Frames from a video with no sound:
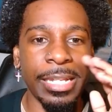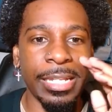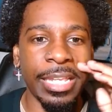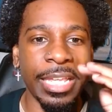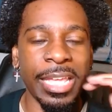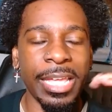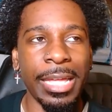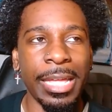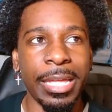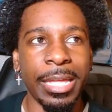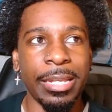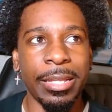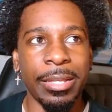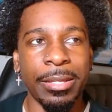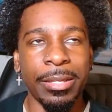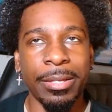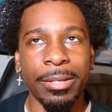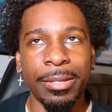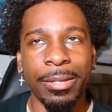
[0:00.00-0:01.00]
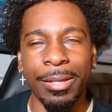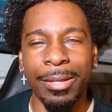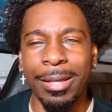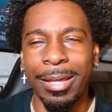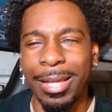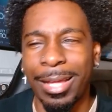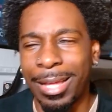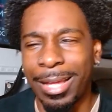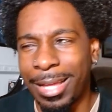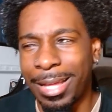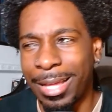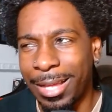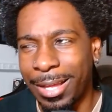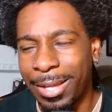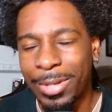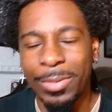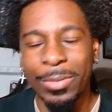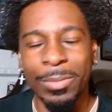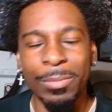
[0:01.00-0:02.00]
did
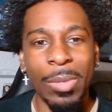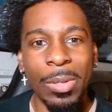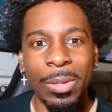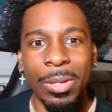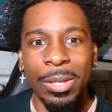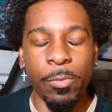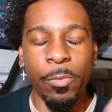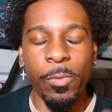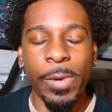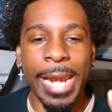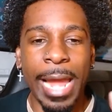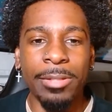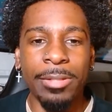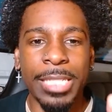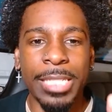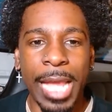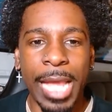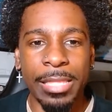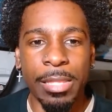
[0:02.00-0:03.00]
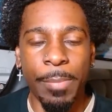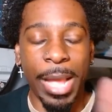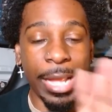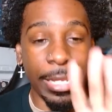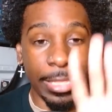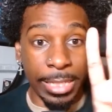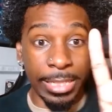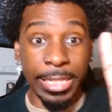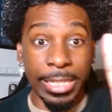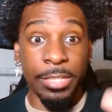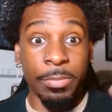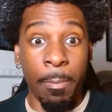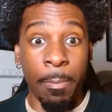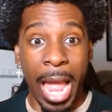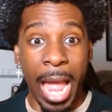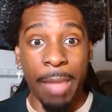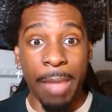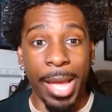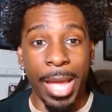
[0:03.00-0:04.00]
it went outside the box, at least
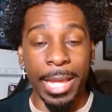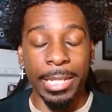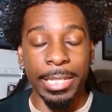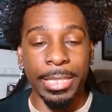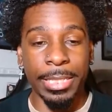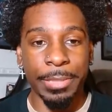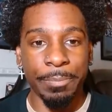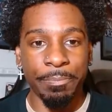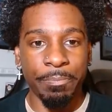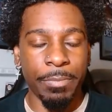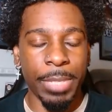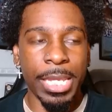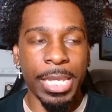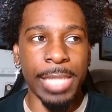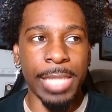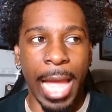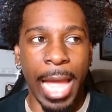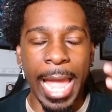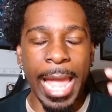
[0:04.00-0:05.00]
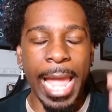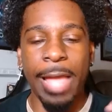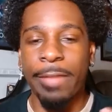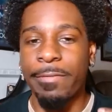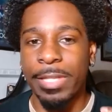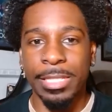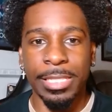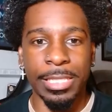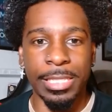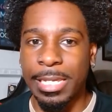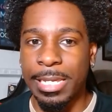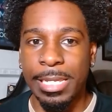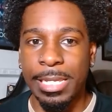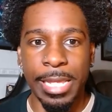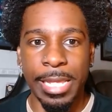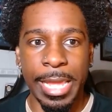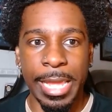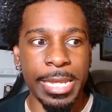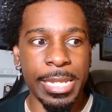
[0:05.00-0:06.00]
my box, because I haven't
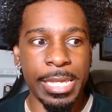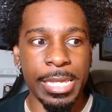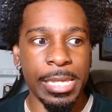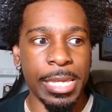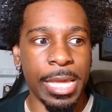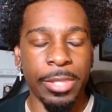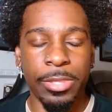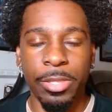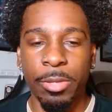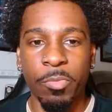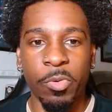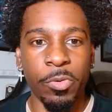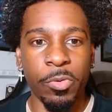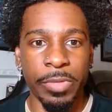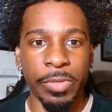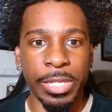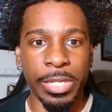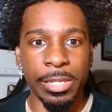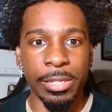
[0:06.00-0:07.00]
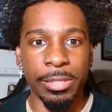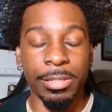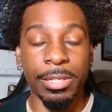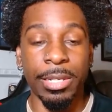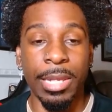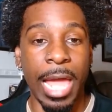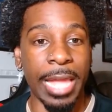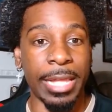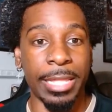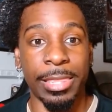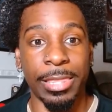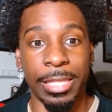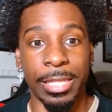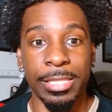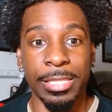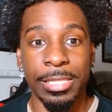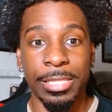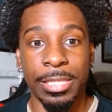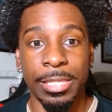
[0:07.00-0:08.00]
seen any other movie like
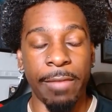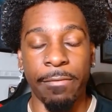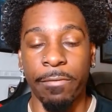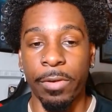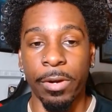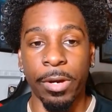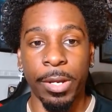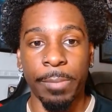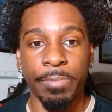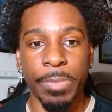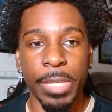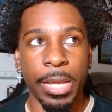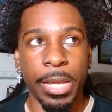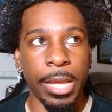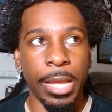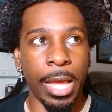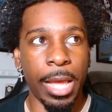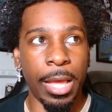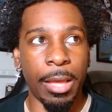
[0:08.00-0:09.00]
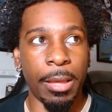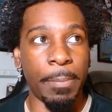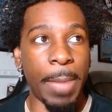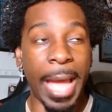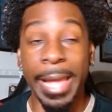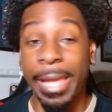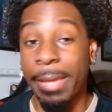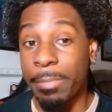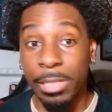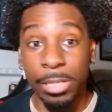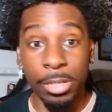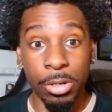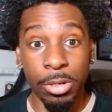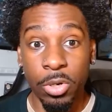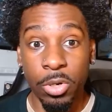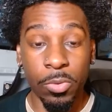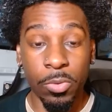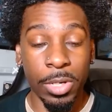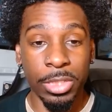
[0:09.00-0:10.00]
this ever. I am a
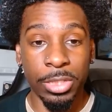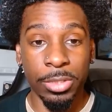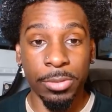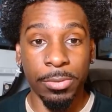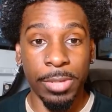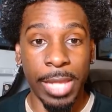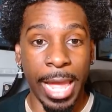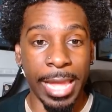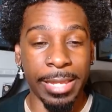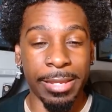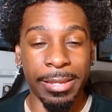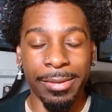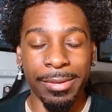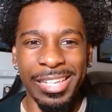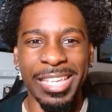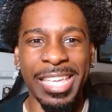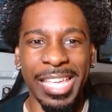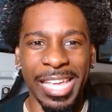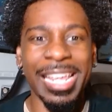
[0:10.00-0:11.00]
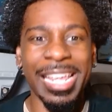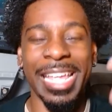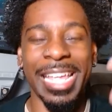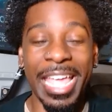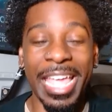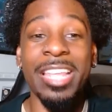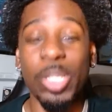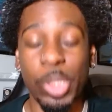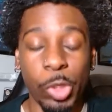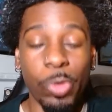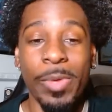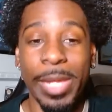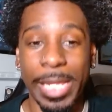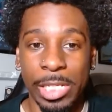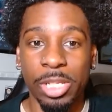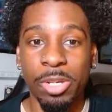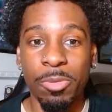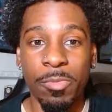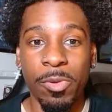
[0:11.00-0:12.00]
little newer to like getting
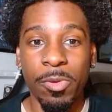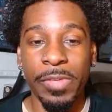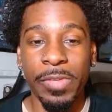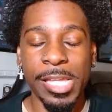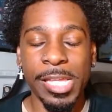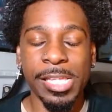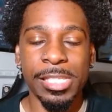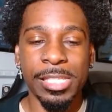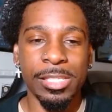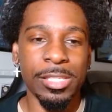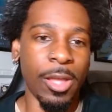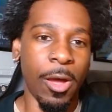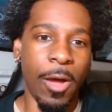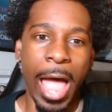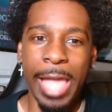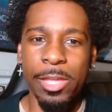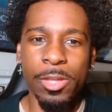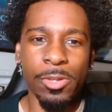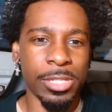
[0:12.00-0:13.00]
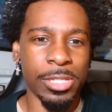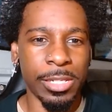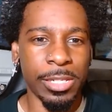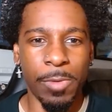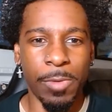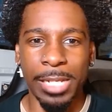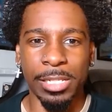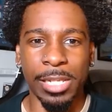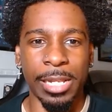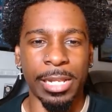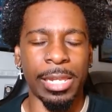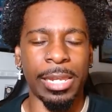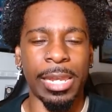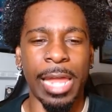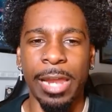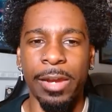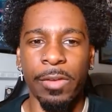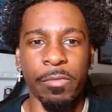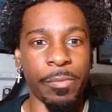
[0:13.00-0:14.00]
into movies, so I usually watch like a
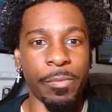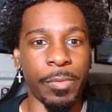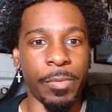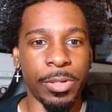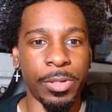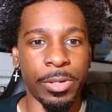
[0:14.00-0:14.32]
lot of,